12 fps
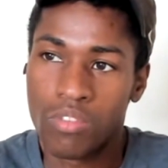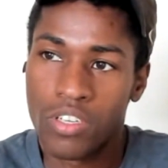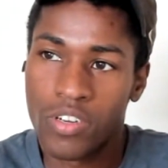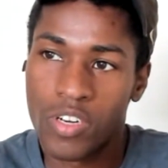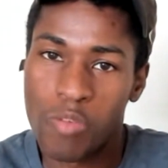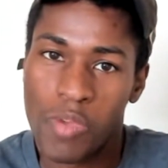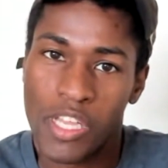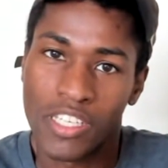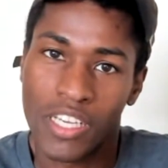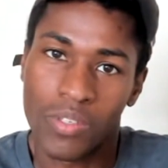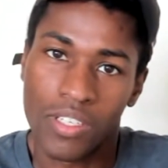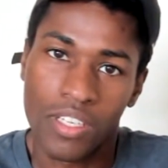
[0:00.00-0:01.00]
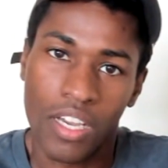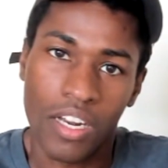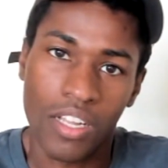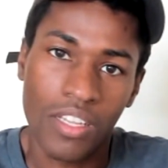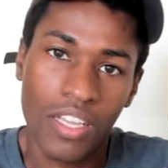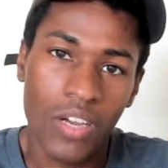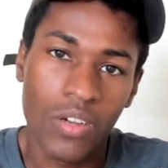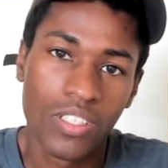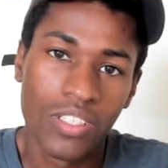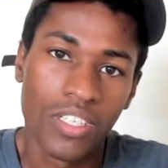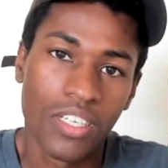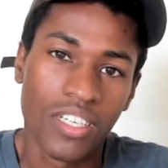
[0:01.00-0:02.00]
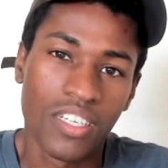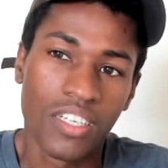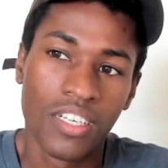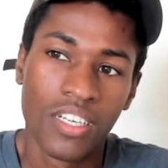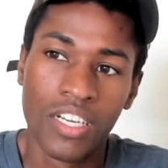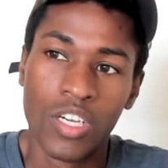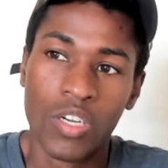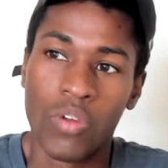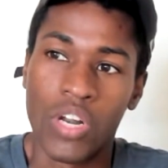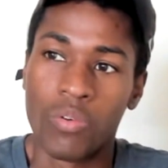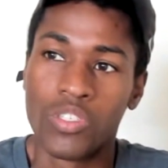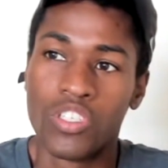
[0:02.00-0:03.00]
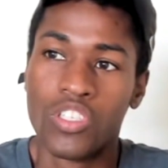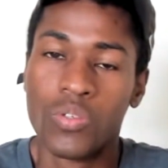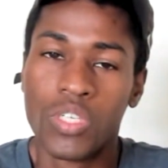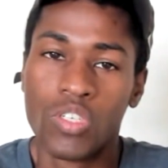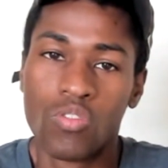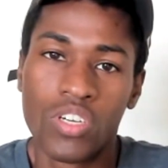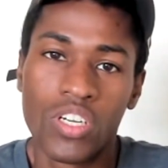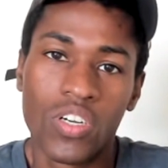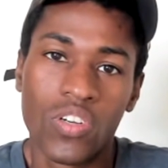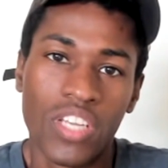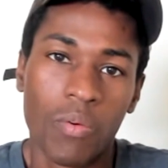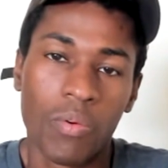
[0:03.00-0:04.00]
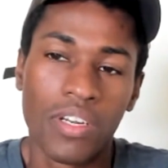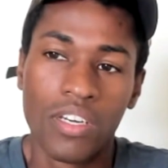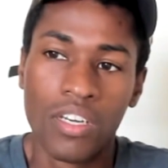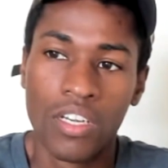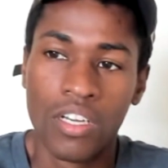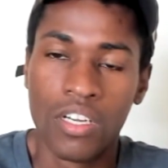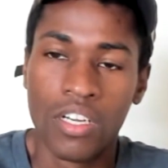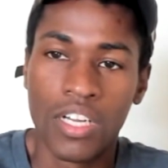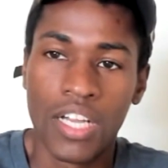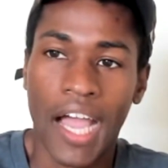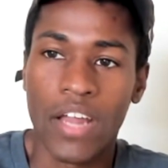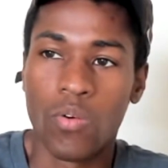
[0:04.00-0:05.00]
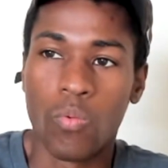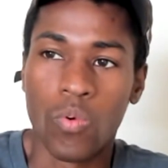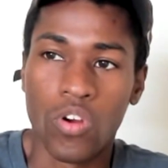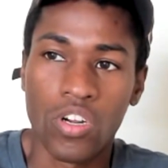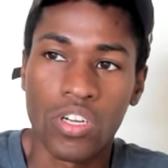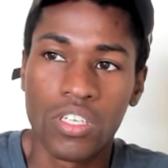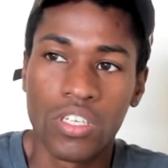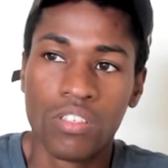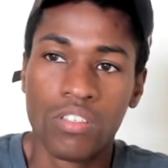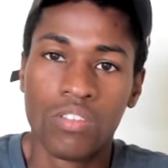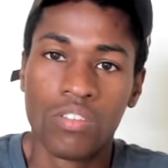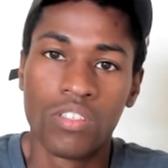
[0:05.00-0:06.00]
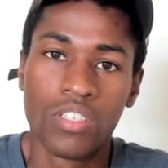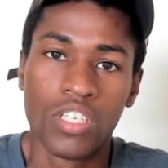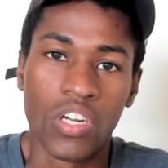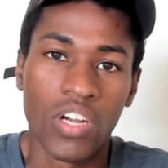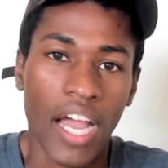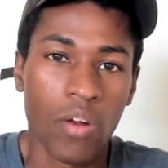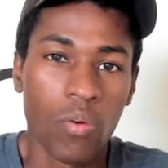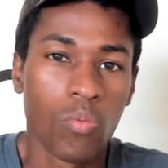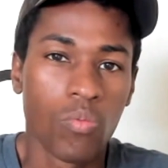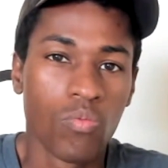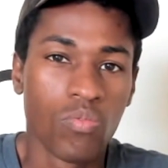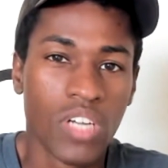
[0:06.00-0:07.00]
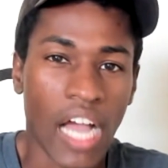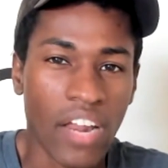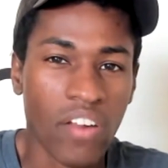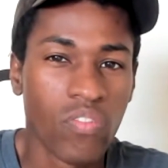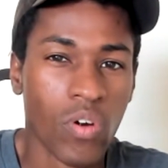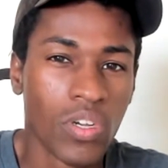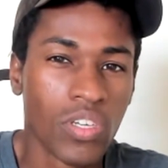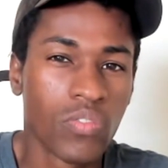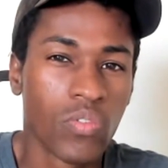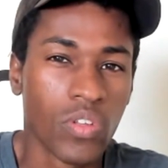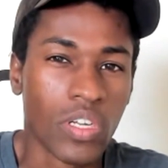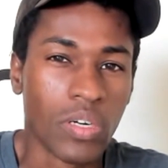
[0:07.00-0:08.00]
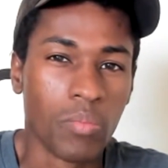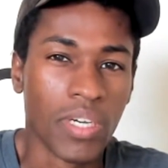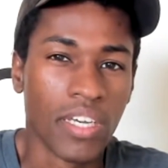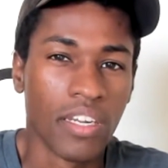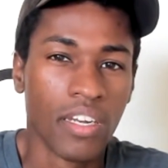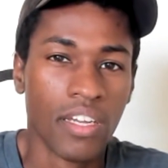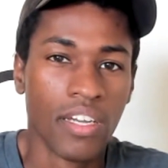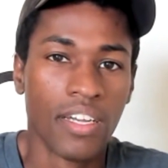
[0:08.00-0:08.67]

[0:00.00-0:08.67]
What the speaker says: 30 minutes I was just kind of lounging. When I was doing drills, I would kind of work, kind of focus for a little bit.